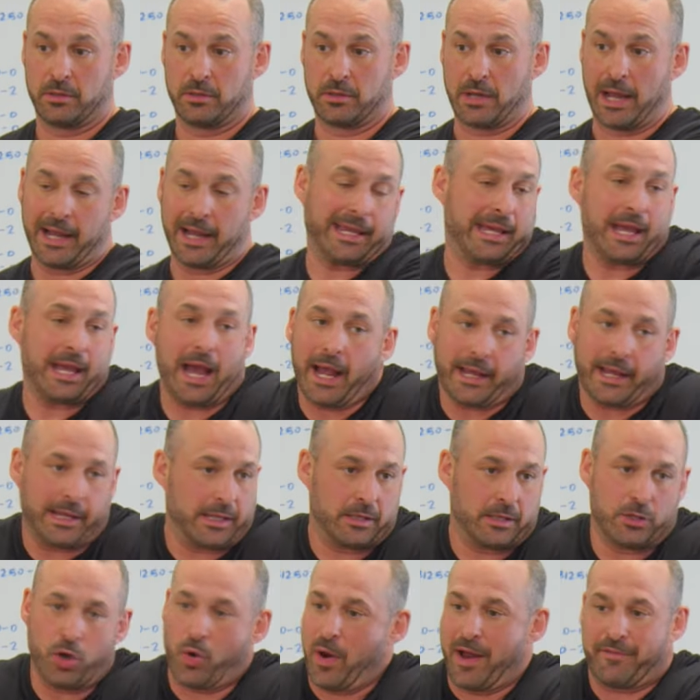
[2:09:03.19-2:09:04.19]
I
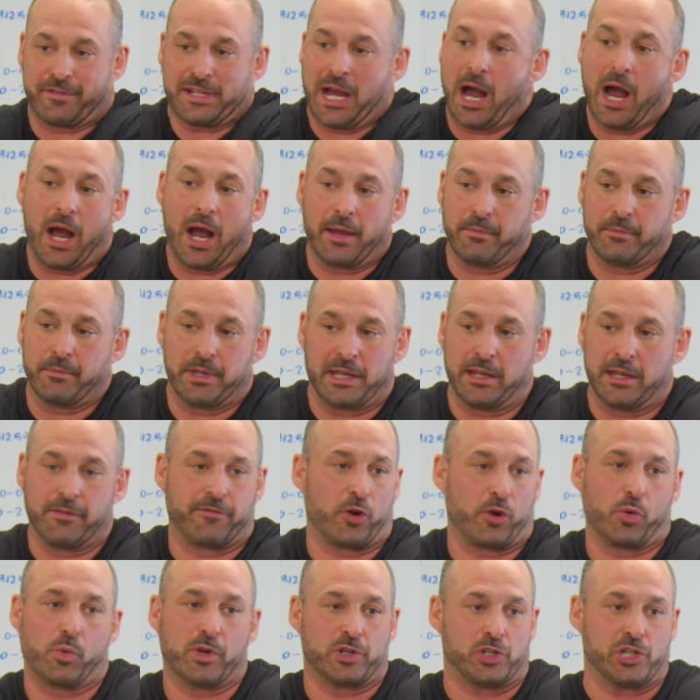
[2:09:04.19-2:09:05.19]
don't have time to give
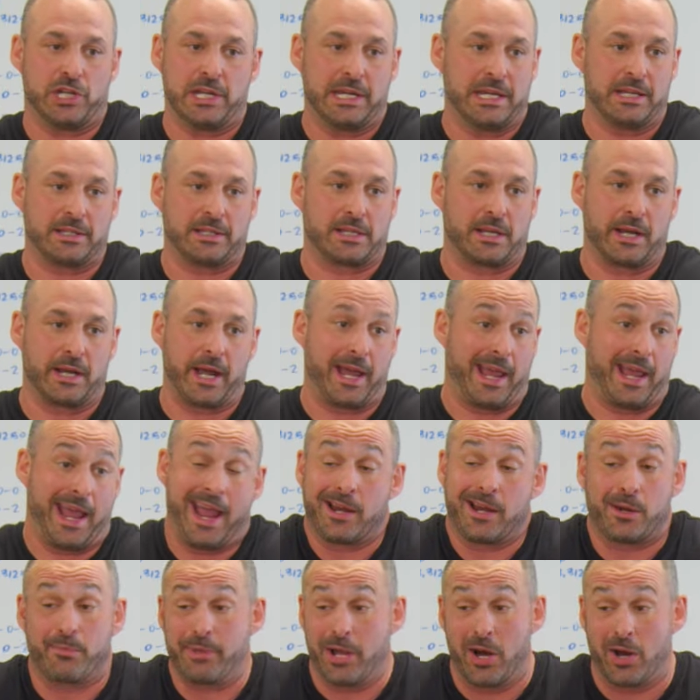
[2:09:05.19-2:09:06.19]
her what she needs today.
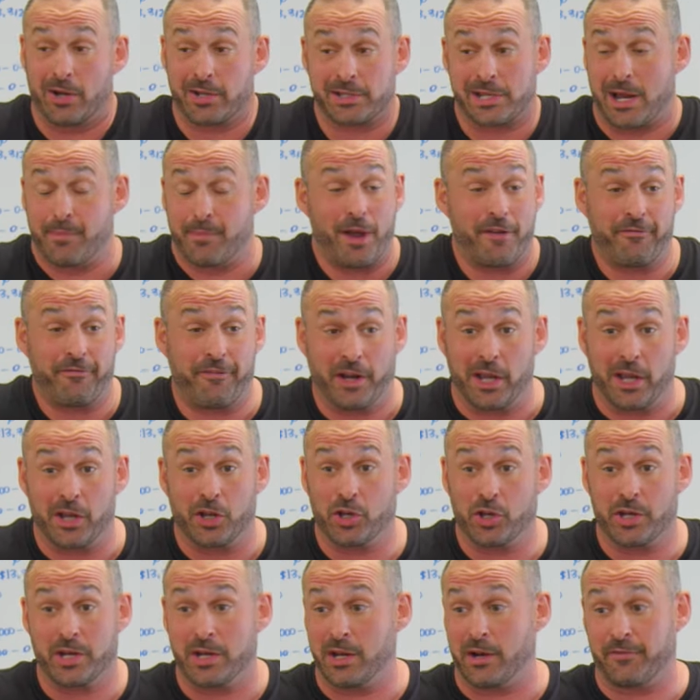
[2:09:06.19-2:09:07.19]
And to be honest, I'm not fucking
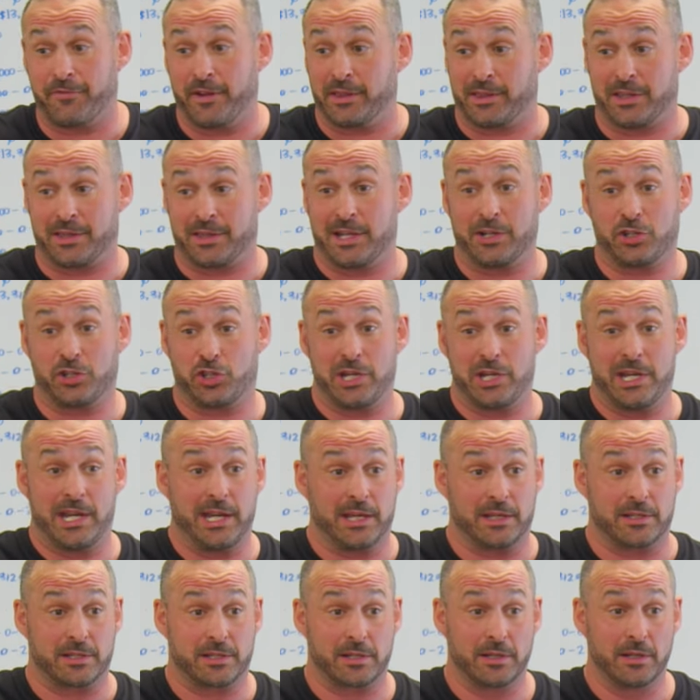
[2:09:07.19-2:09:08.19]
good enough at the thing she
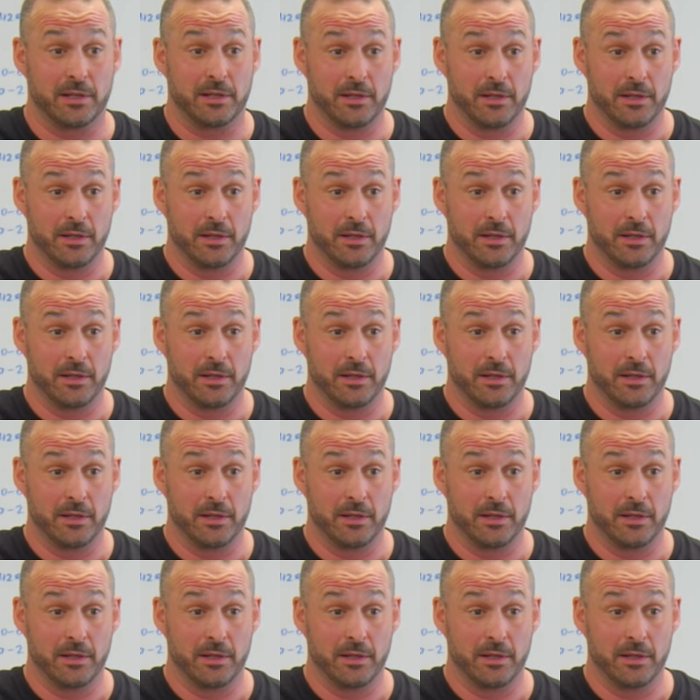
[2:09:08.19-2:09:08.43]
needs.